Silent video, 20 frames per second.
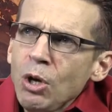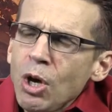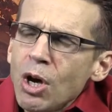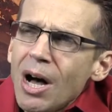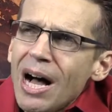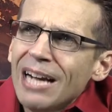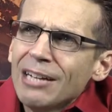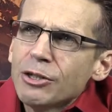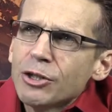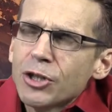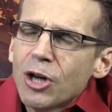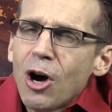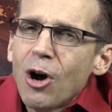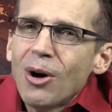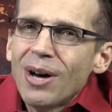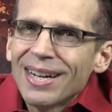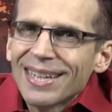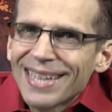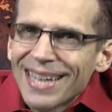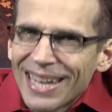I saw
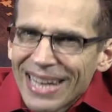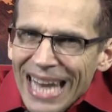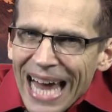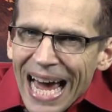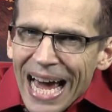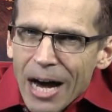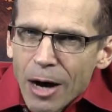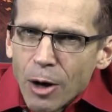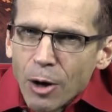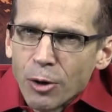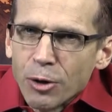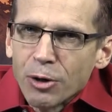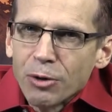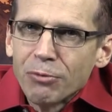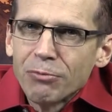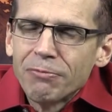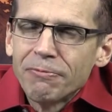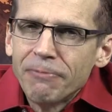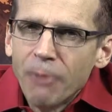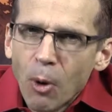a cloud
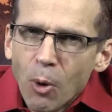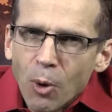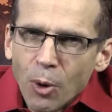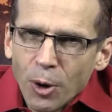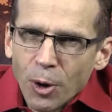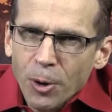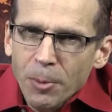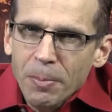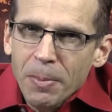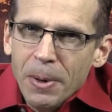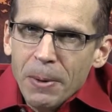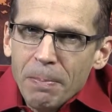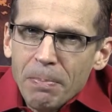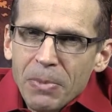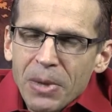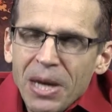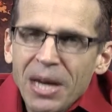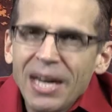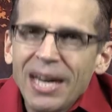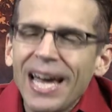form
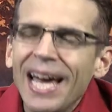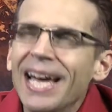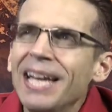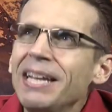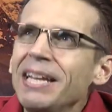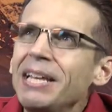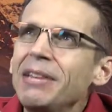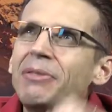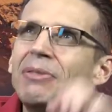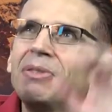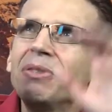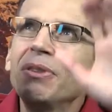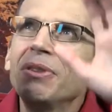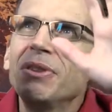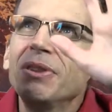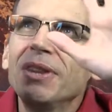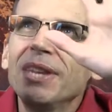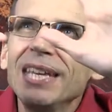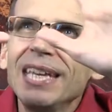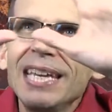and in,
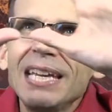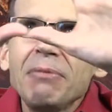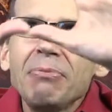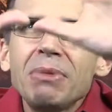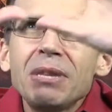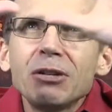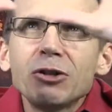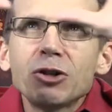in this